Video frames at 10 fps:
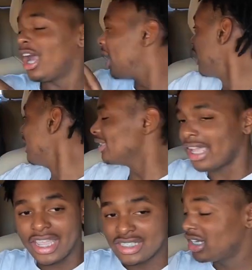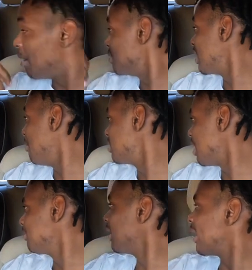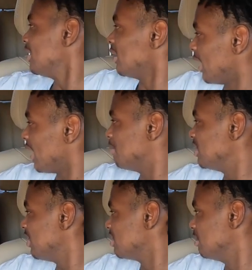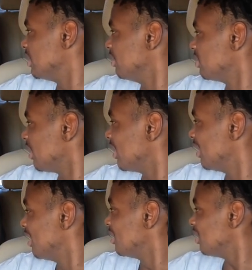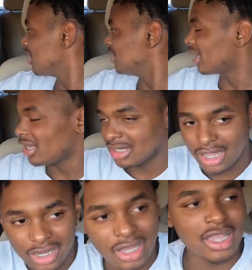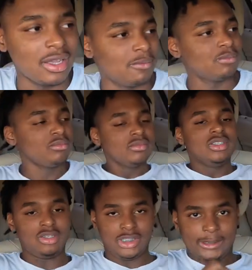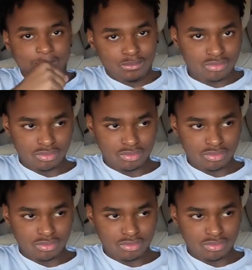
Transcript: all right. Lock in. She come. She come. She come. Lock in. Lock in. Be serious. Be serious. All right. Lock, lock in. Lock in. Lock in.